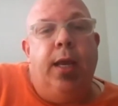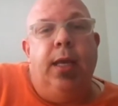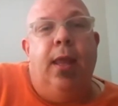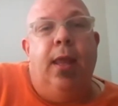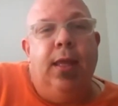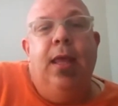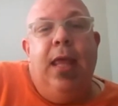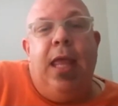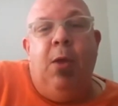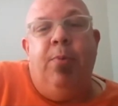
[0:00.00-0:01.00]
And like,
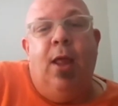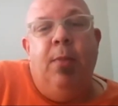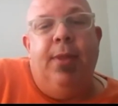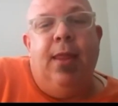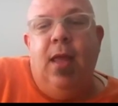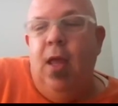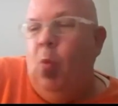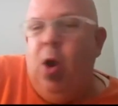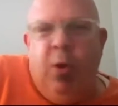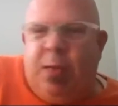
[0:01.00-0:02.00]
it would probably be like,
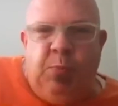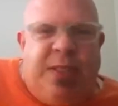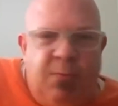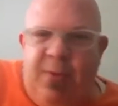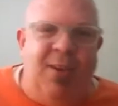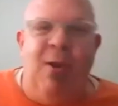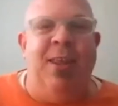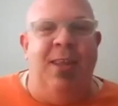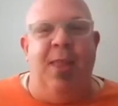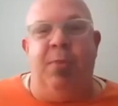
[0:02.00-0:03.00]
what, you
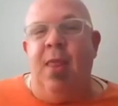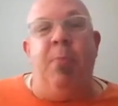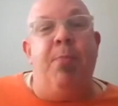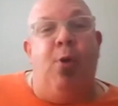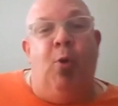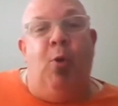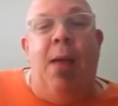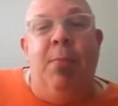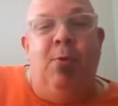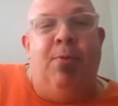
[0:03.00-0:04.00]
know, like the people
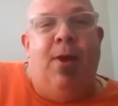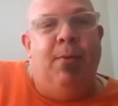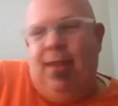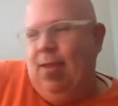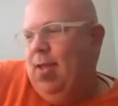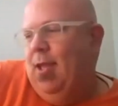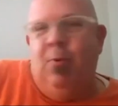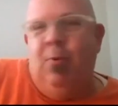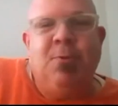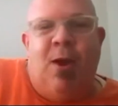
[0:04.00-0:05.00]
around me would probably like,
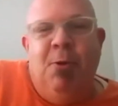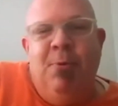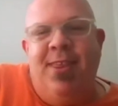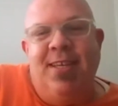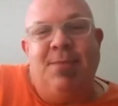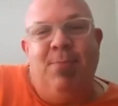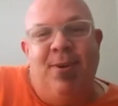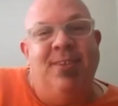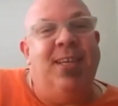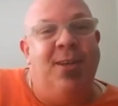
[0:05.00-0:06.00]
what's wrong with this
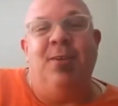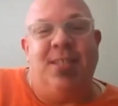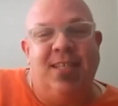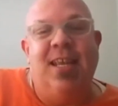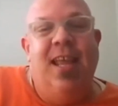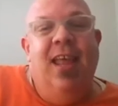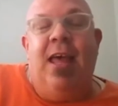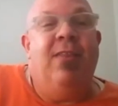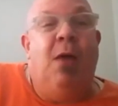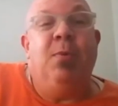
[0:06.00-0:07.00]
person? You know, it's
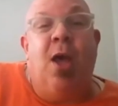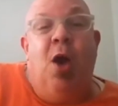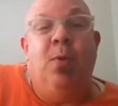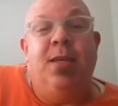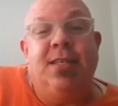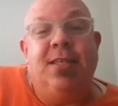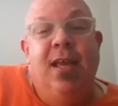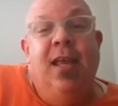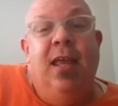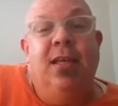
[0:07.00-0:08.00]
that was always,
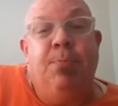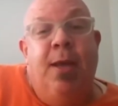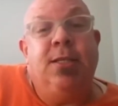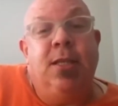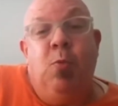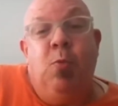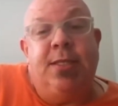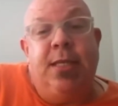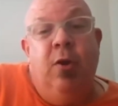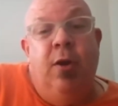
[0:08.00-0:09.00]
especially with
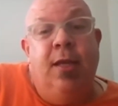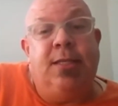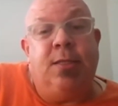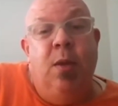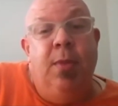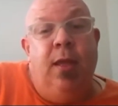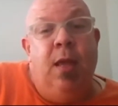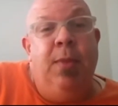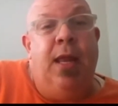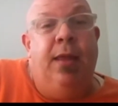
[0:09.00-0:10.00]
synchronized swimming. I
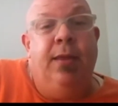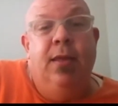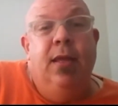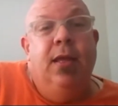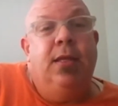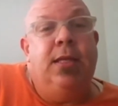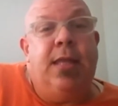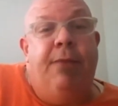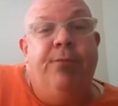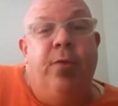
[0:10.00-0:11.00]
mean, I did
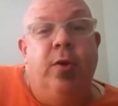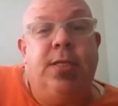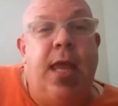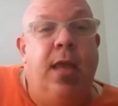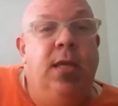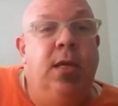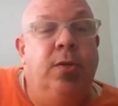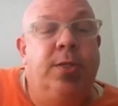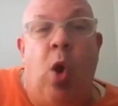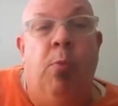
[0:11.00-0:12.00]
that for 10
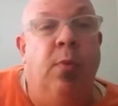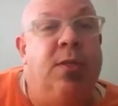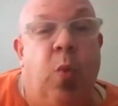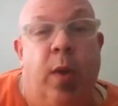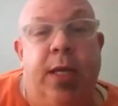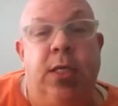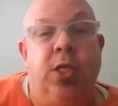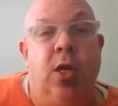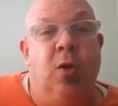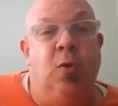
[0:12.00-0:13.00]
years, so almost 20
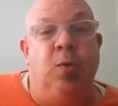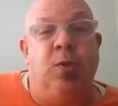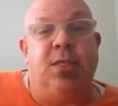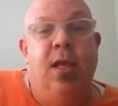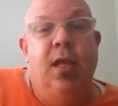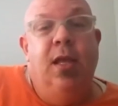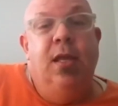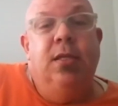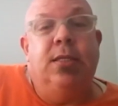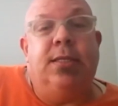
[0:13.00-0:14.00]
shows,
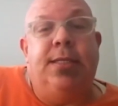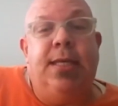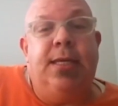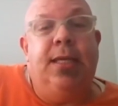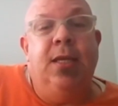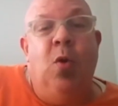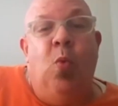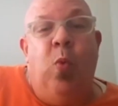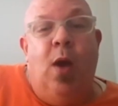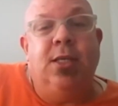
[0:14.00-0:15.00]
sitting
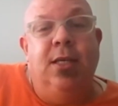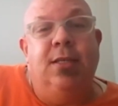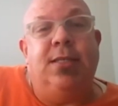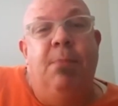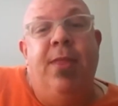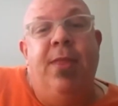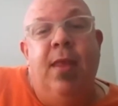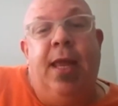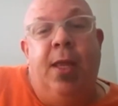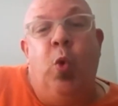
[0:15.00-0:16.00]
watching something that
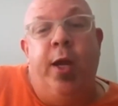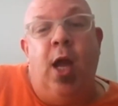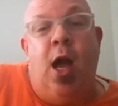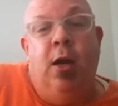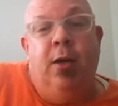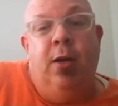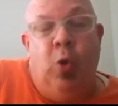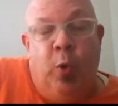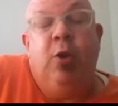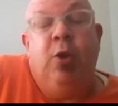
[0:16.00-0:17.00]
I
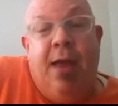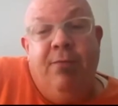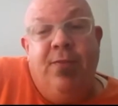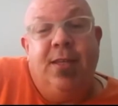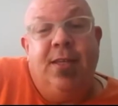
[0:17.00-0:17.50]
choreographed.